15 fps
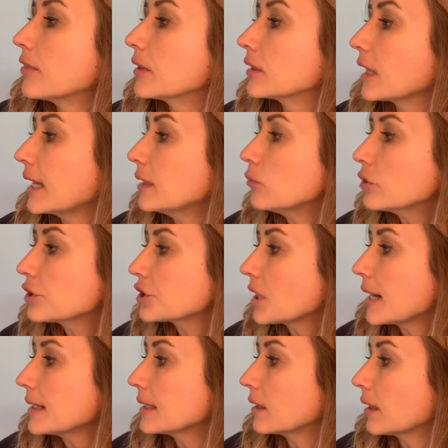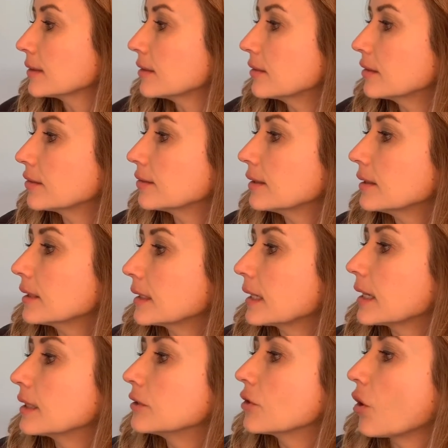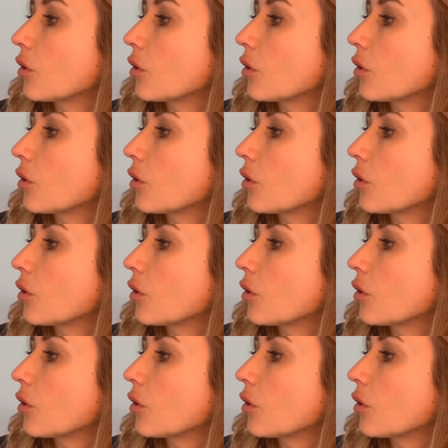light was shining onto the ceiling in an